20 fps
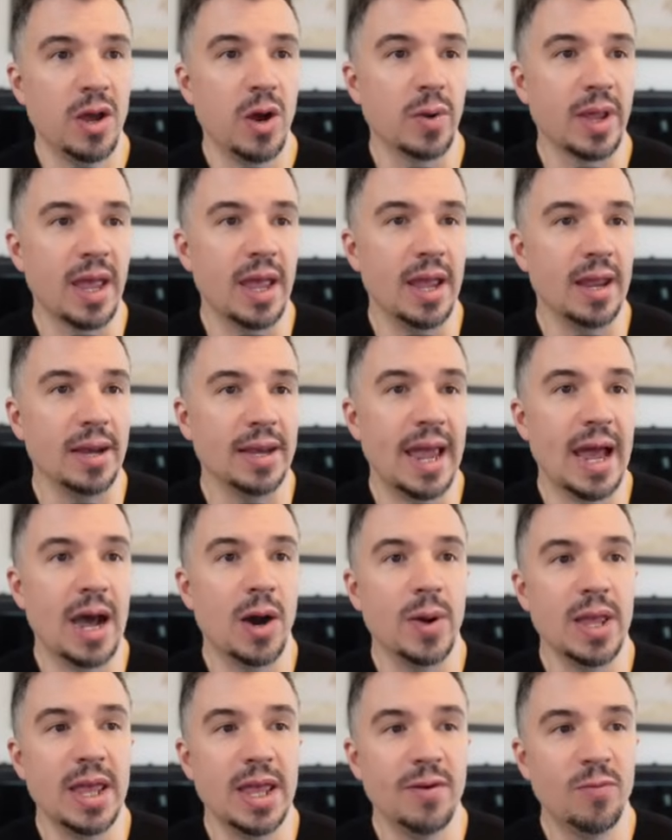Okay,
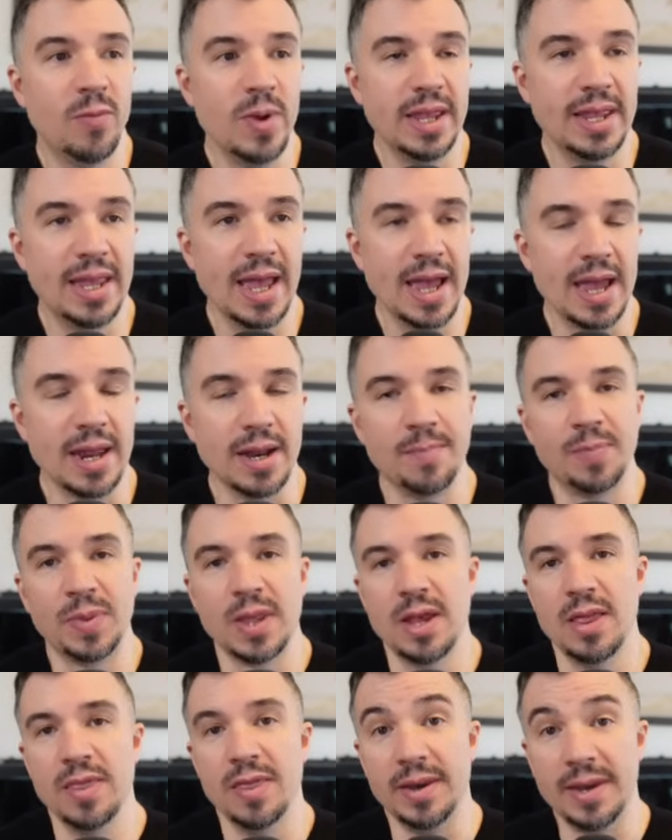now if we get
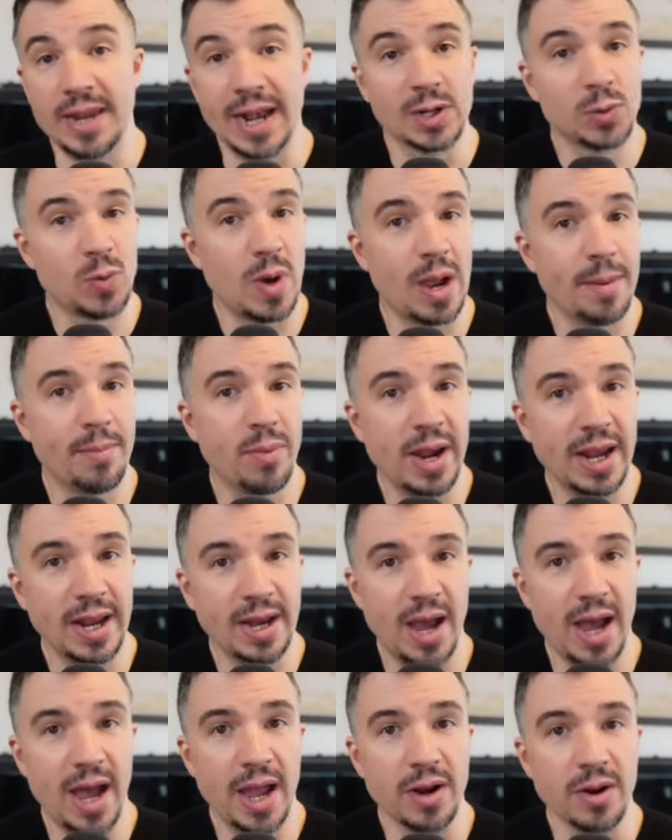the DXY
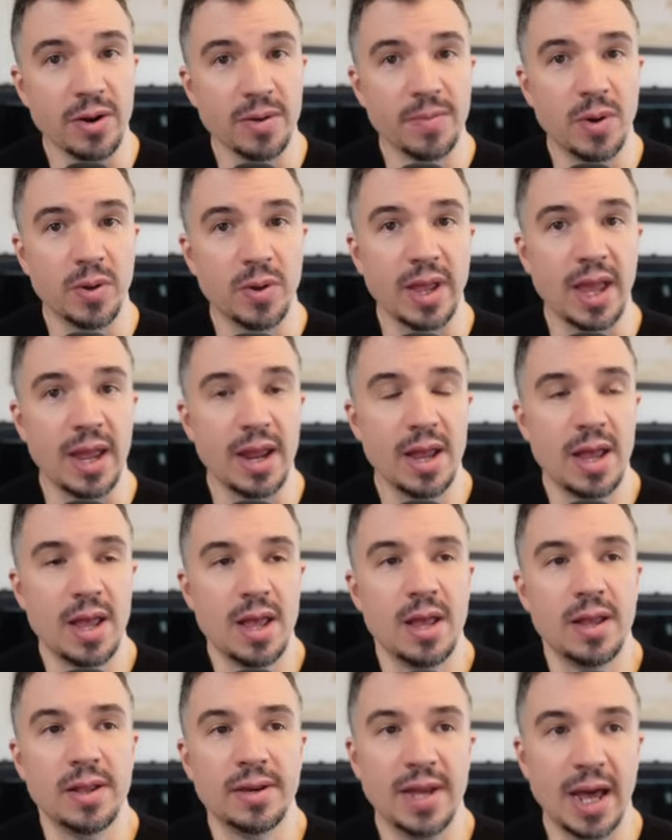breaking higher, okay,
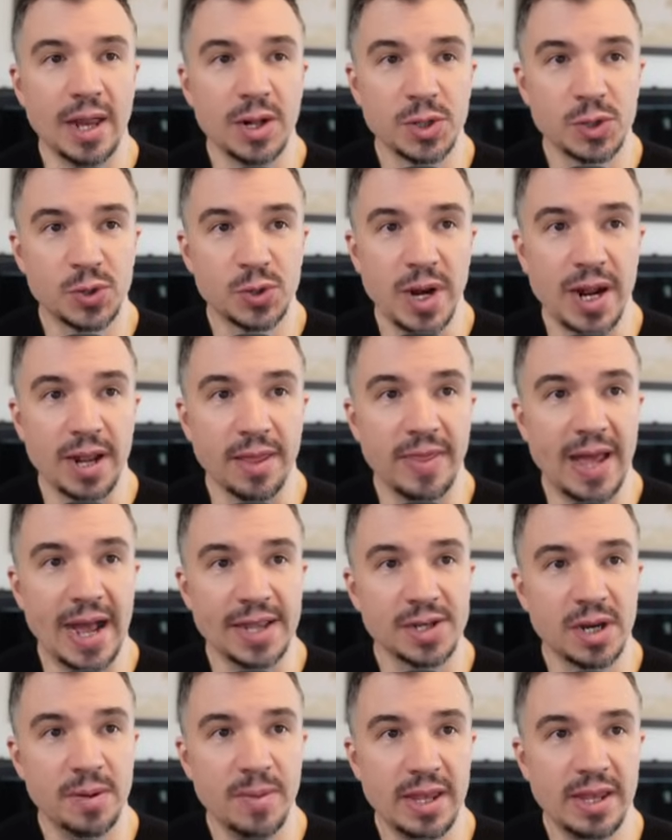dollar strength,
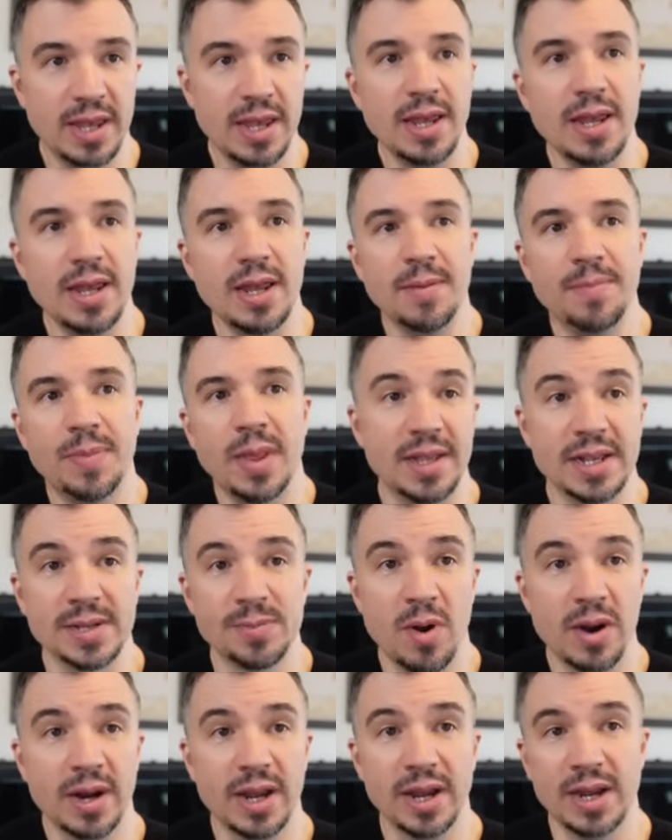that's going to be key. And
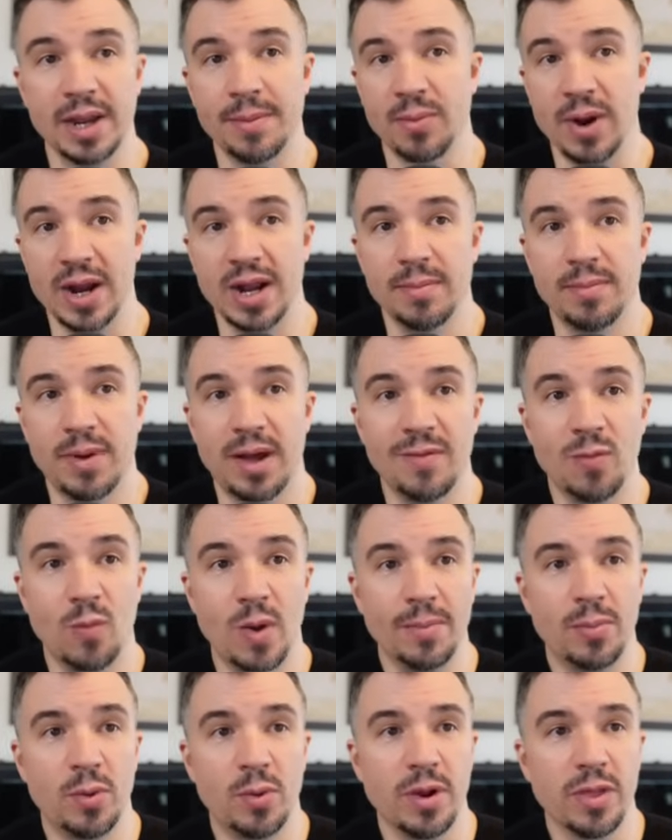this market can break above
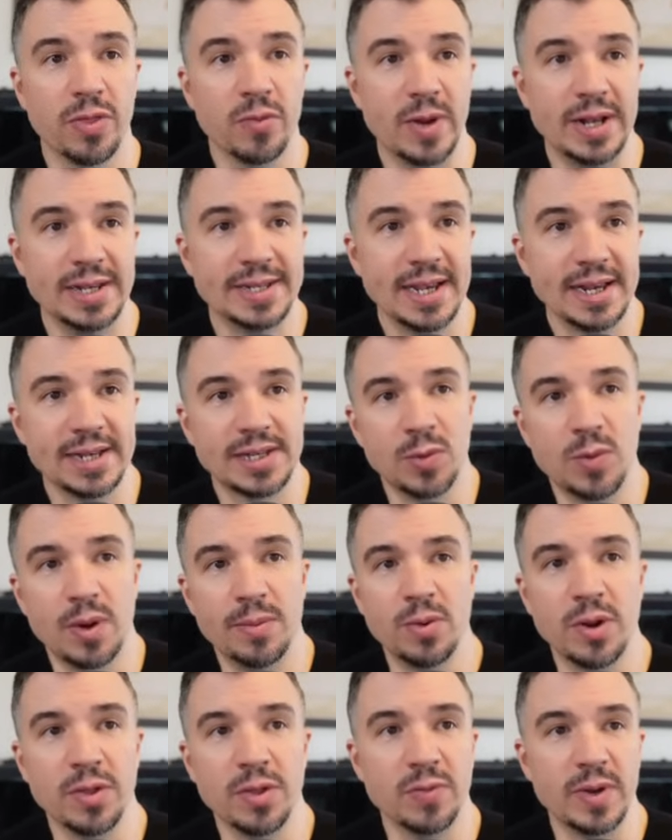1.36 to
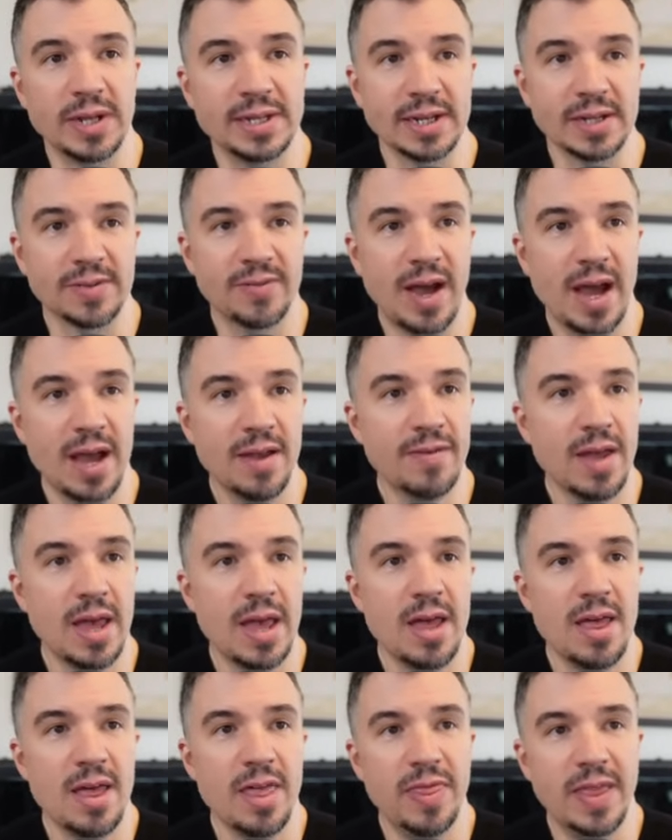1.365,
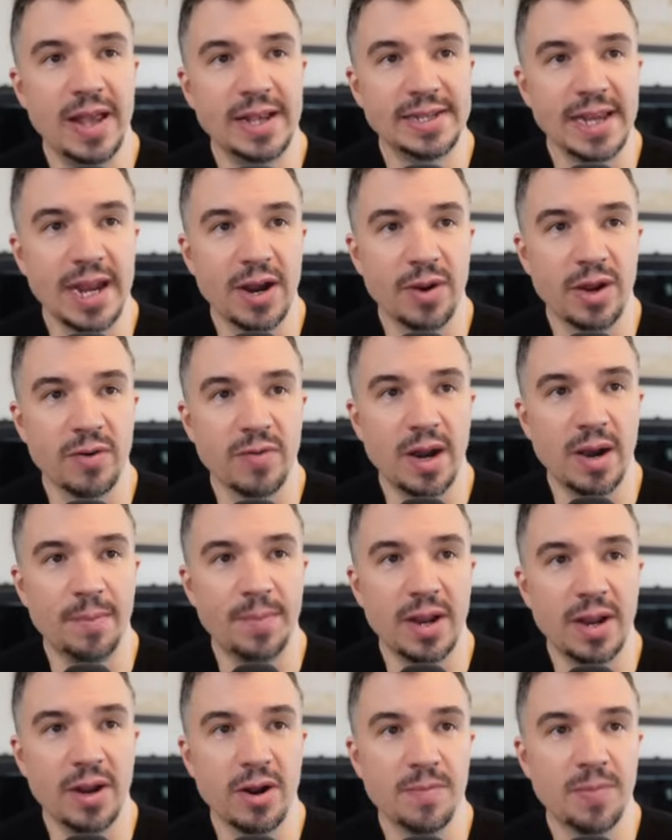this area right
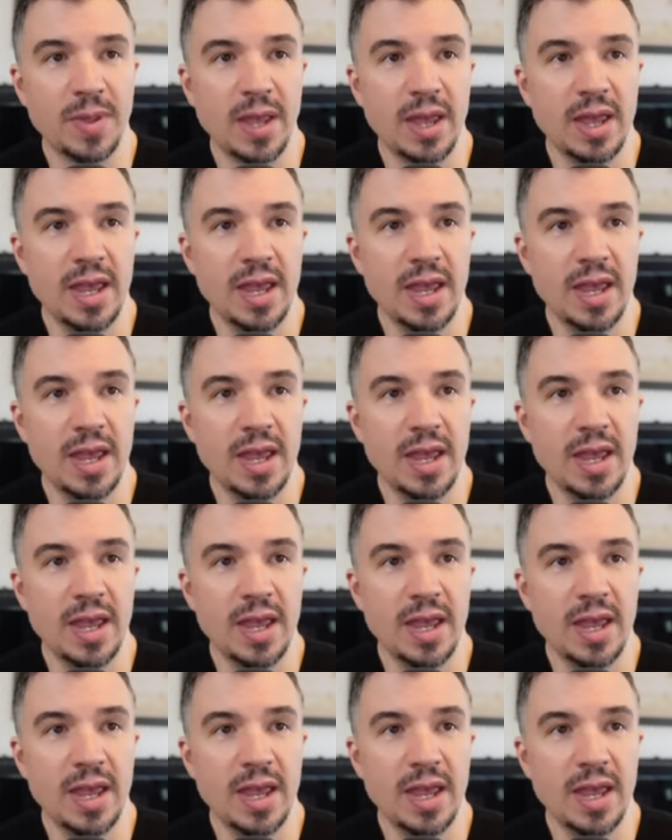up here.